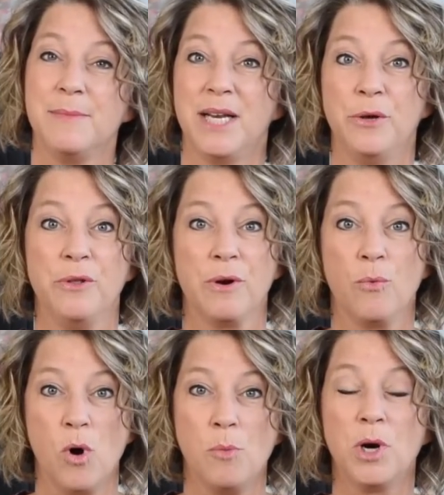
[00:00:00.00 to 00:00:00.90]
I know they're at
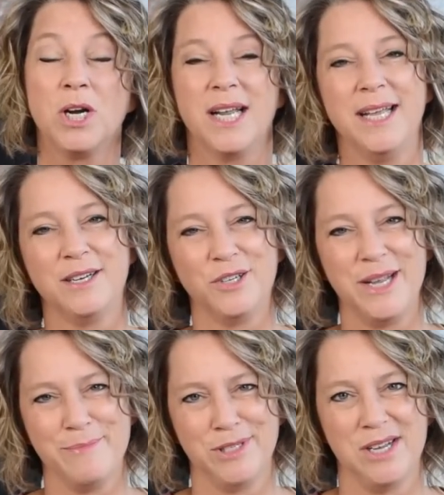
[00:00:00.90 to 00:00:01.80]
Walmart and on
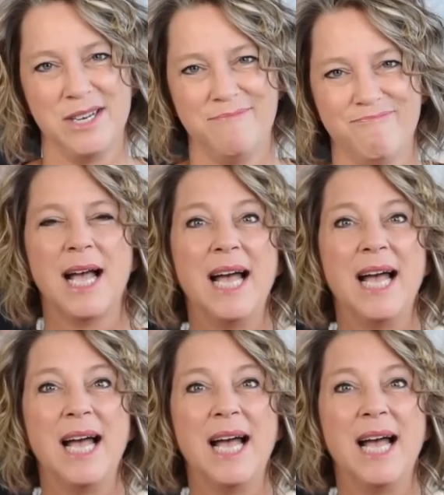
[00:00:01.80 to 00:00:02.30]
Amazon.